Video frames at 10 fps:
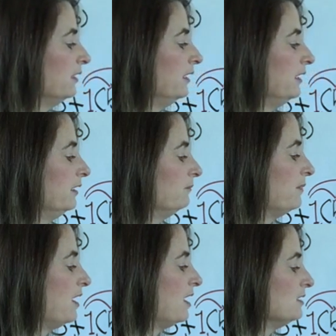
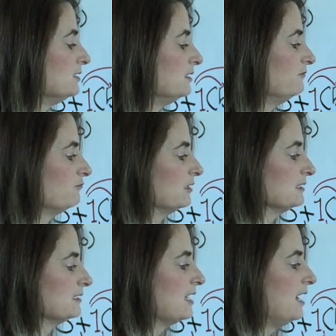and positive
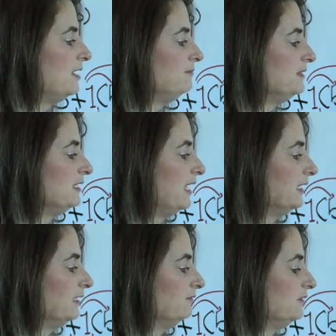1 times
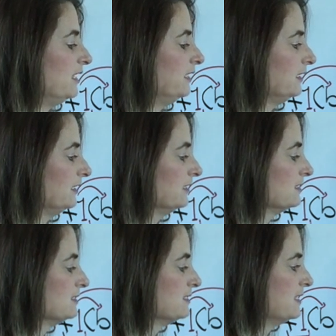negative 90
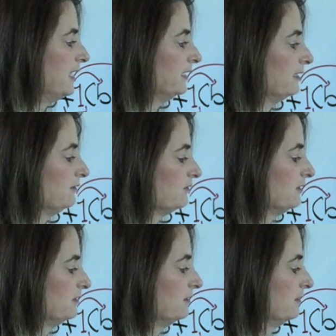is negative
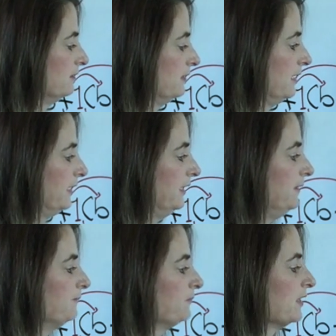
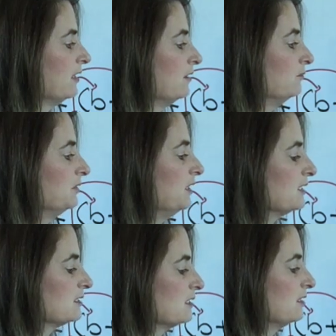90,
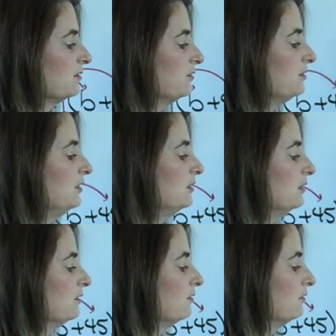plus 3
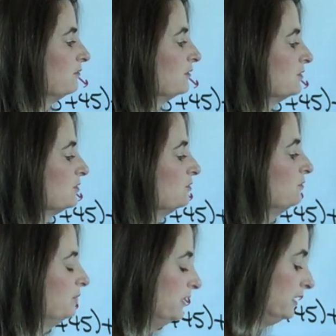over
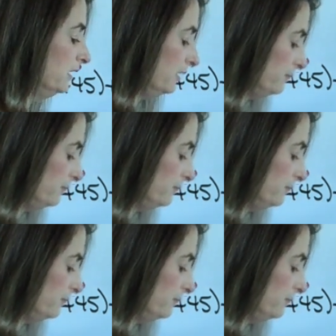2b,